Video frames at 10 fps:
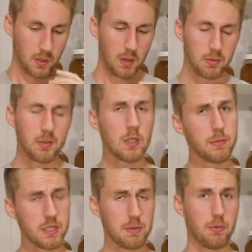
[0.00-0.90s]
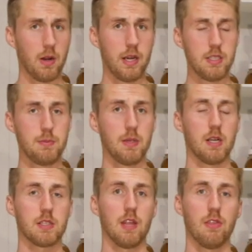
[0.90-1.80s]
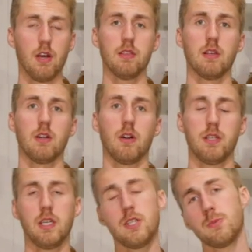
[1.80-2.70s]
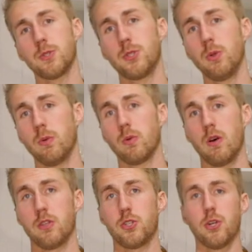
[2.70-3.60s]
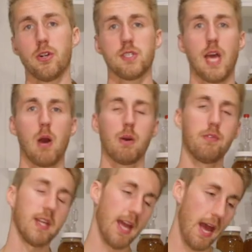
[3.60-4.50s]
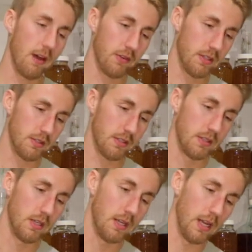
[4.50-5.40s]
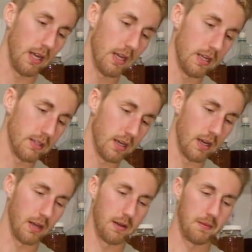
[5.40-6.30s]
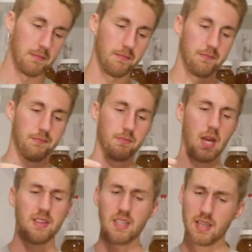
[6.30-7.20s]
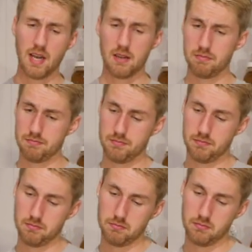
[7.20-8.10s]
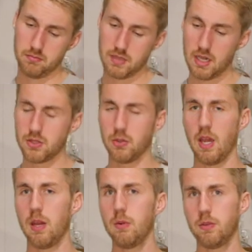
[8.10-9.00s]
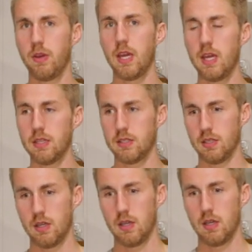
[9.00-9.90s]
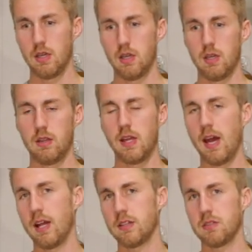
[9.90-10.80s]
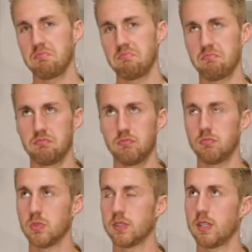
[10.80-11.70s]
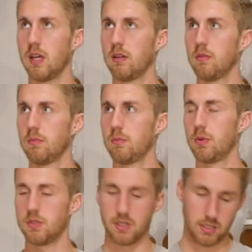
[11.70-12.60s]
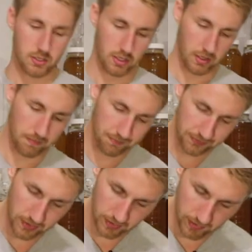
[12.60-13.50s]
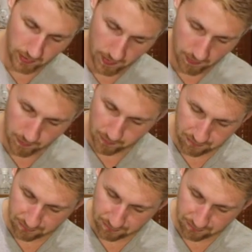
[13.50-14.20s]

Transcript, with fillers: I'm a little bit surprised because I thought that our yeast would chew through all the sugars. However, they haven't. And um, I think that that is okay. We've hit that, hmm, what's that percentage there? Um,